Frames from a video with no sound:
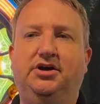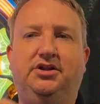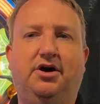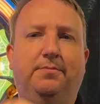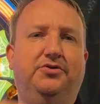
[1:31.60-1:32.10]

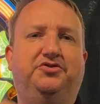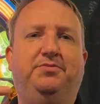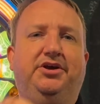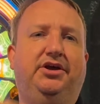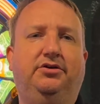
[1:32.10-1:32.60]
numbers
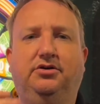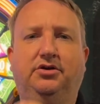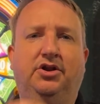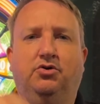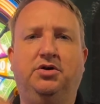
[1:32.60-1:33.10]
being,
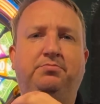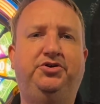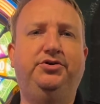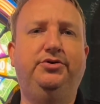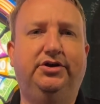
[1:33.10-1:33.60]

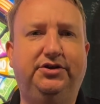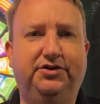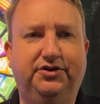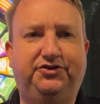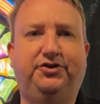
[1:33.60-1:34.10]
computed
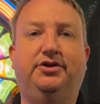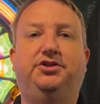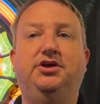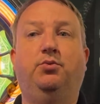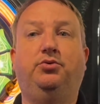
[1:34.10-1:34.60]
so
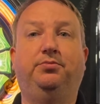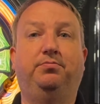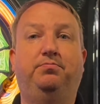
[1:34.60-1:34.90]
that it will